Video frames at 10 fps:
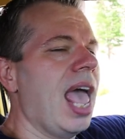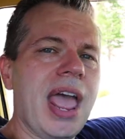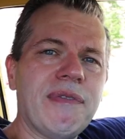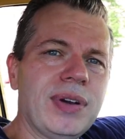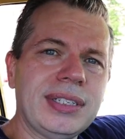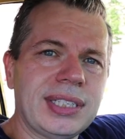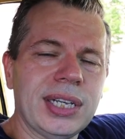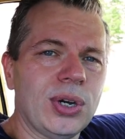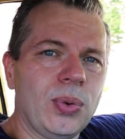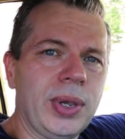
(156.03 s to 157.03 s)
every
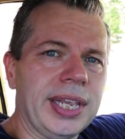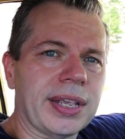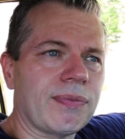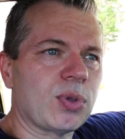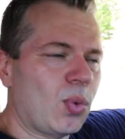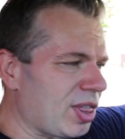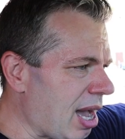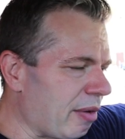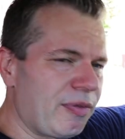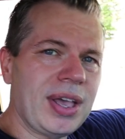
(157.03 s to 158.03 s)
single week
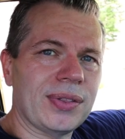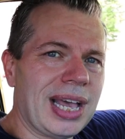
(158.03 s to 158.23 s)
without fail.